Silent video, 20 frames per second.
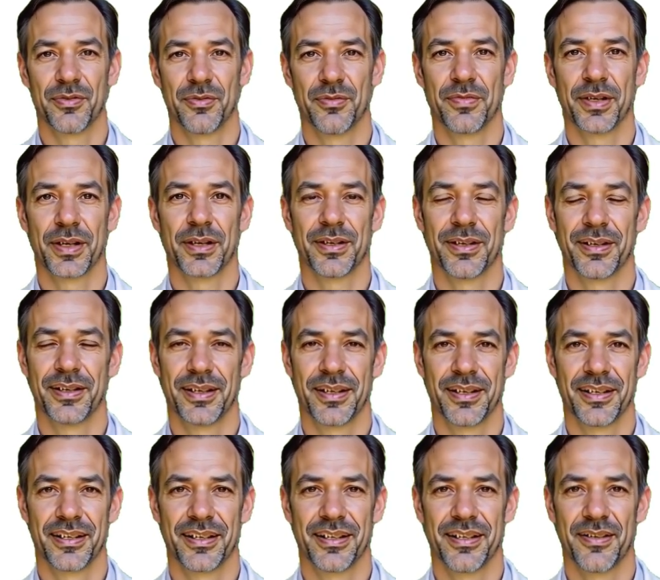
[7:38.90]
Do you want
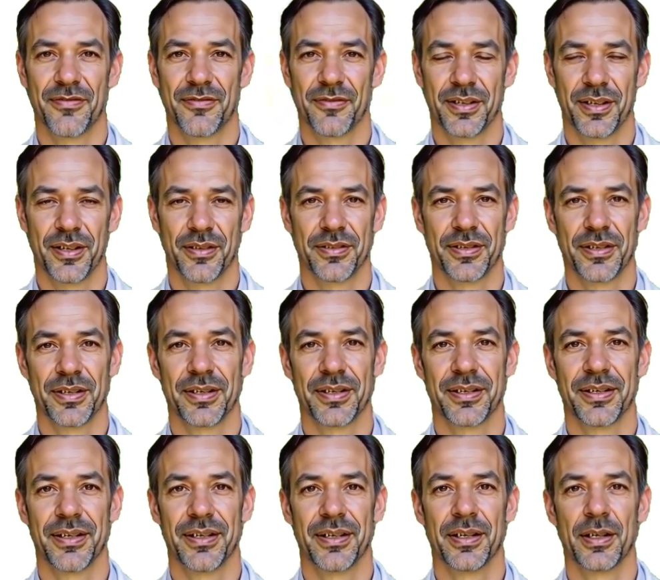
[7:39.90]
even better results?
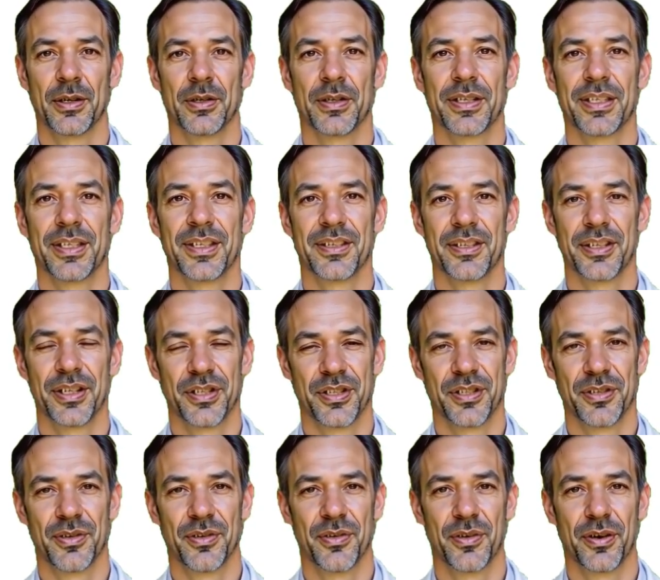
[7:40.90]
Pair
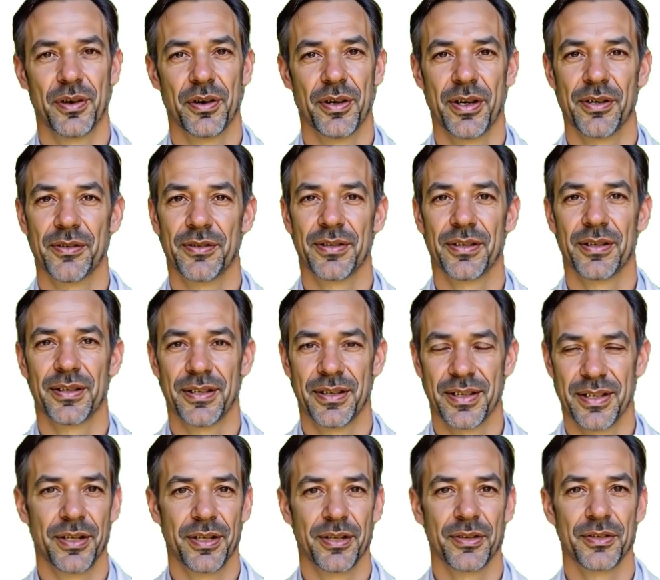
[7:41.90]
hibiscus with
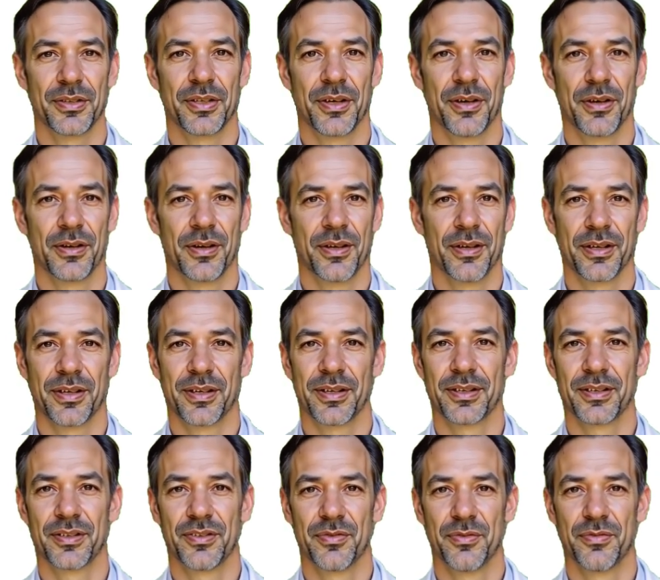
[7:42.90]
1.
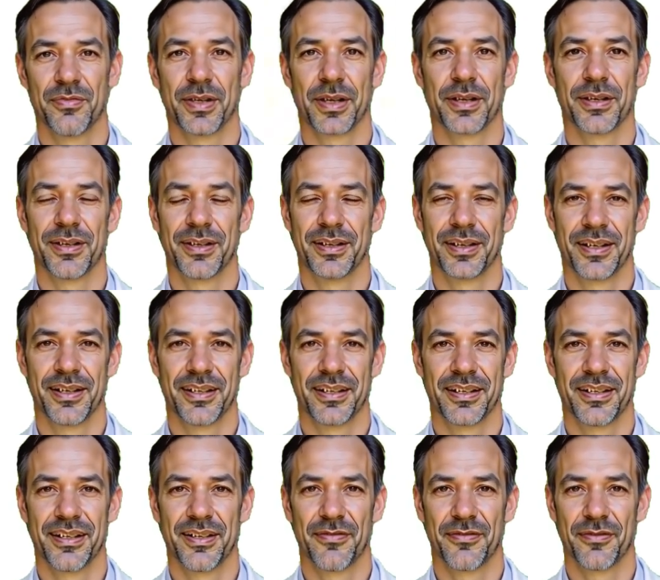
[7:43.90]
Garlic.
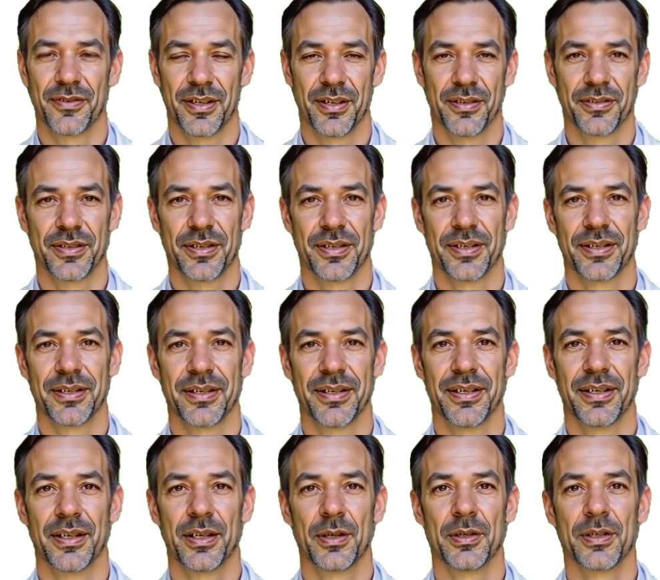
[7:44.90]
Garlic boosts
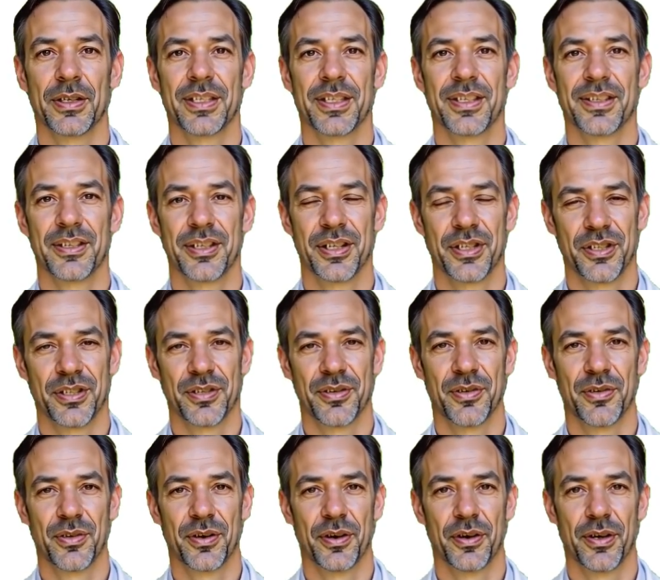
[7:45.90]
nitric
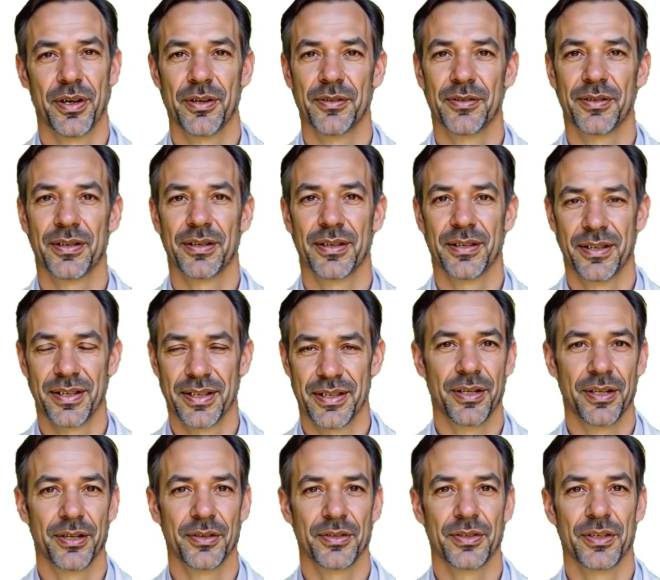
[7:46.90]
oxide, helping
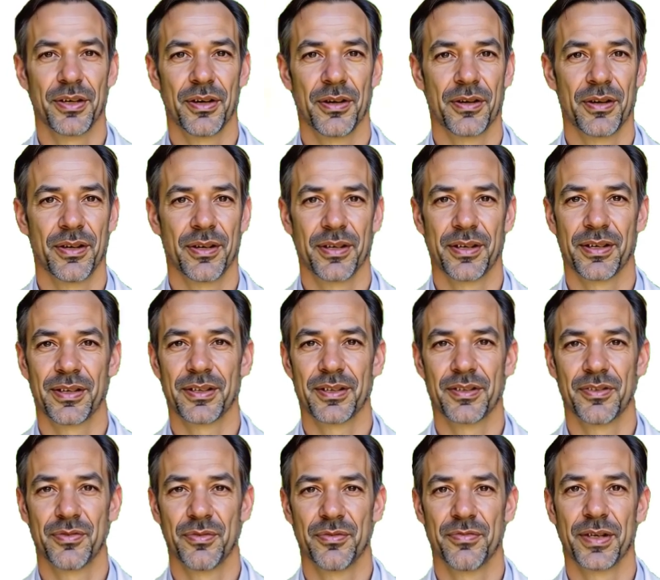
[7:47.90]
relax blood
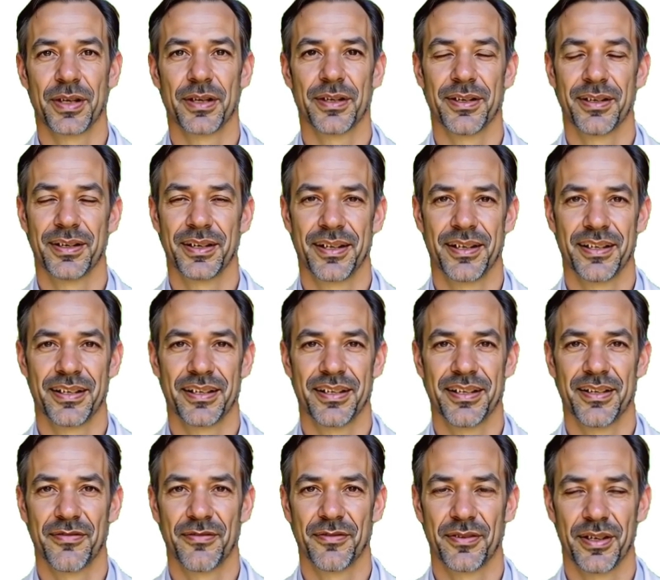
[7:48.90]
vessels and improve
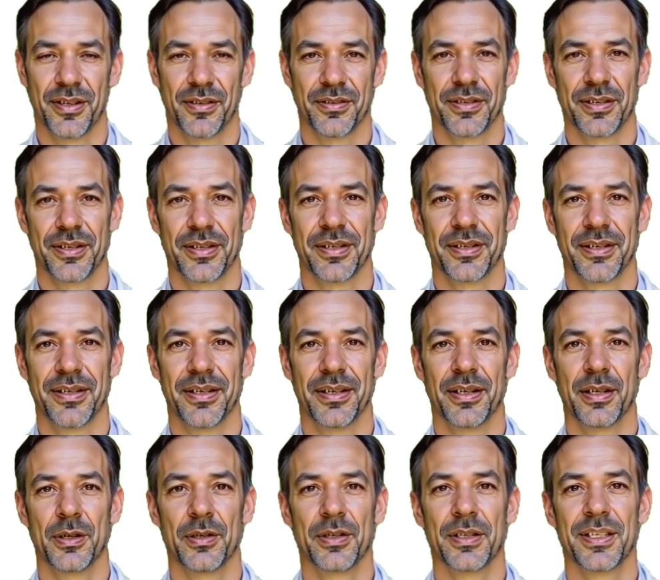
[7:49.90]
flow. It
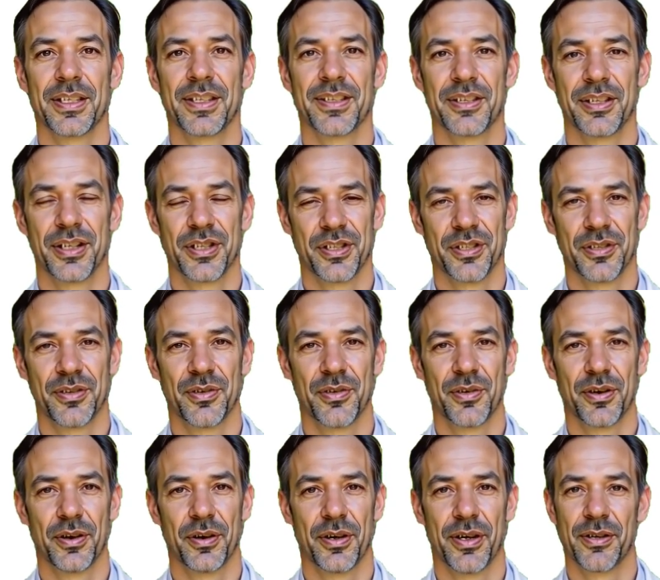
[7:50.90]
works alongside
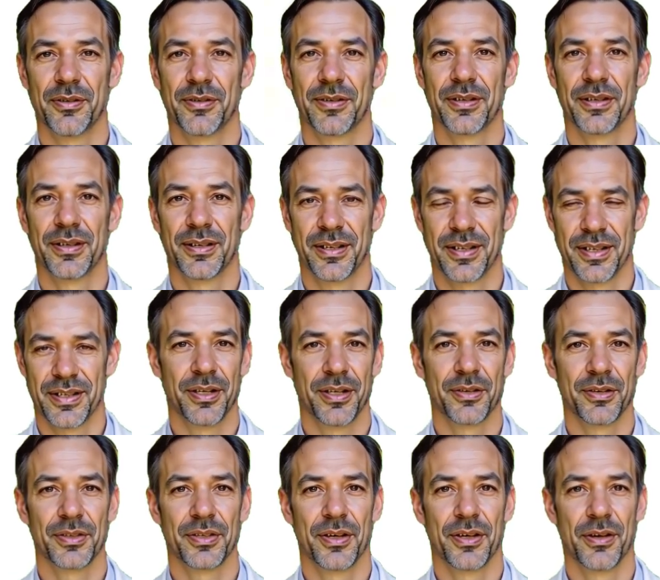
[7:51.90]
hibiscus to
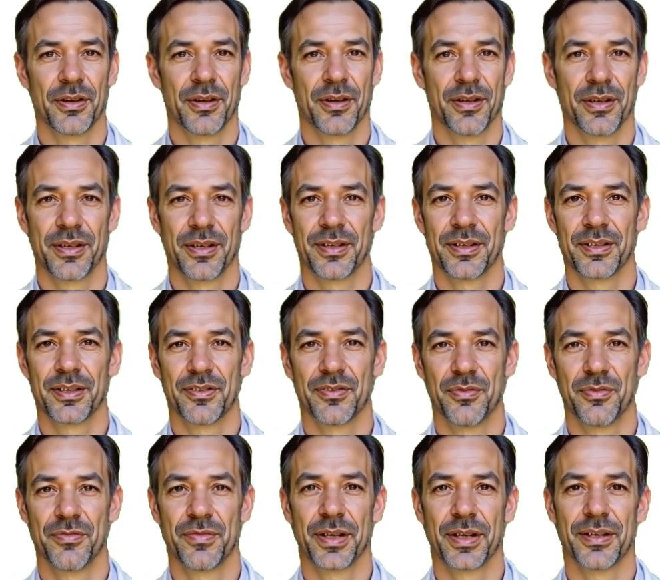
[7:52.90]
relax arteries from
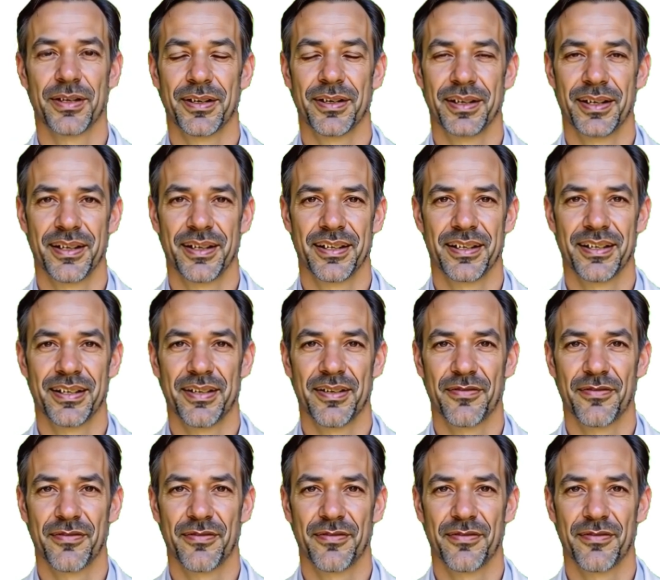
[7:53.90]
2 angles.